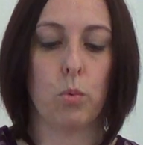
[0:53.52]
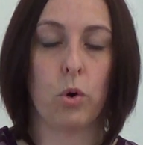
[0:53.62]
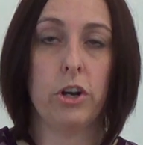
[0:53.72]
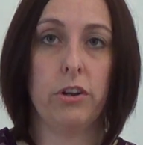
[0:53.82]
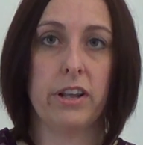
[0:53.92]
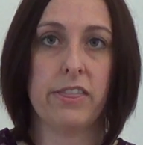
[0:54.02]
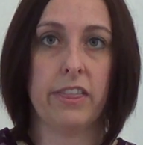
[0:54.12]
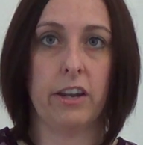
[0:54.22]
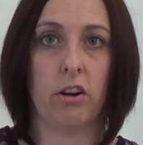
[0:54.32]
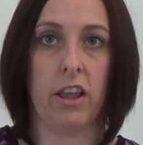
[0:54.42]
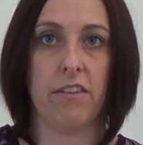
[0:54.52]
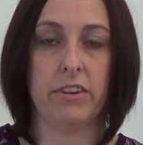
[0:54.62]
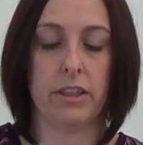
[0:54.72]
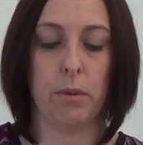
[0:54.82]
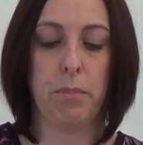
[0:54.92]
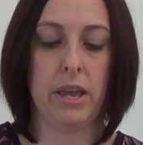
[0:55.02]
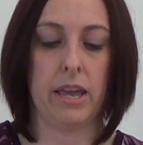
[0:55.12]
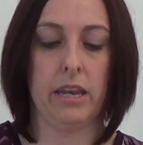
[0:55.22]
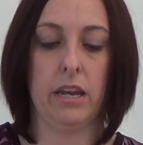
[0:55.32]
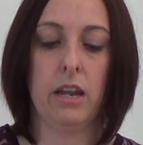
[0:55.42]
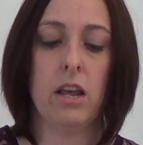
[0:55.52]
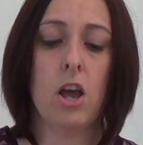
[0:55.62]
more units than are left in the pen.